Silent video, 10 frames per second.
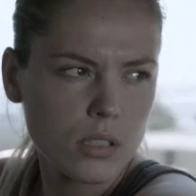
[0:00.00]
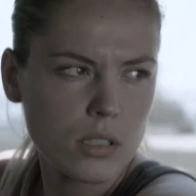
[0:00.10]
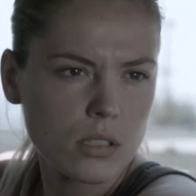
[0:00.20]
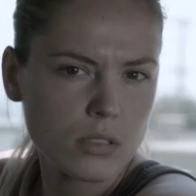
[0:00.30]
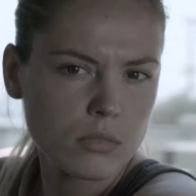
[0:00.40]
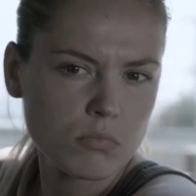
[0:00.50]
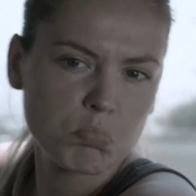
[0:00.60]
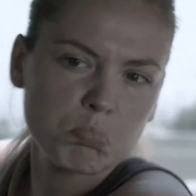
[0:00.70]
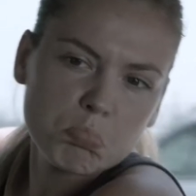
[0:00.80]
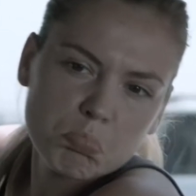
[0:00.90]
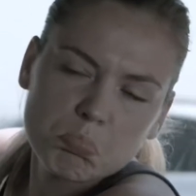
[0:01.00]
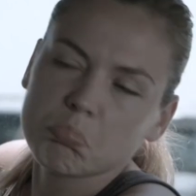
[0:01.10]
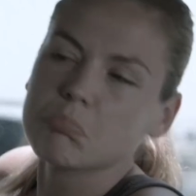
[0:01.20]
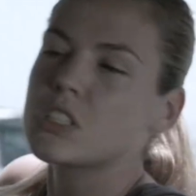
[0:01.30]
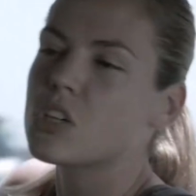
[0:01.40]
or Baptist or, or
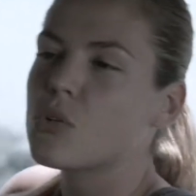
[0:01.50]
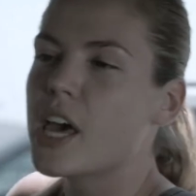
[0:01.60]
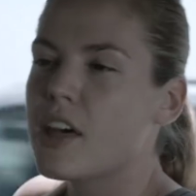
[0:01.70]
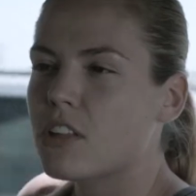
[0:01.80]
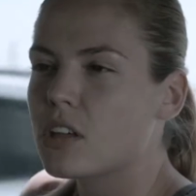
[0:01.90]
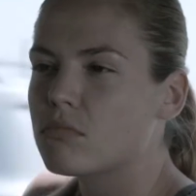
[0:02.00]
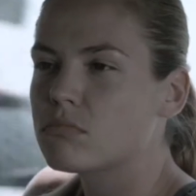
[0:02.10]
Methodist. Catholic.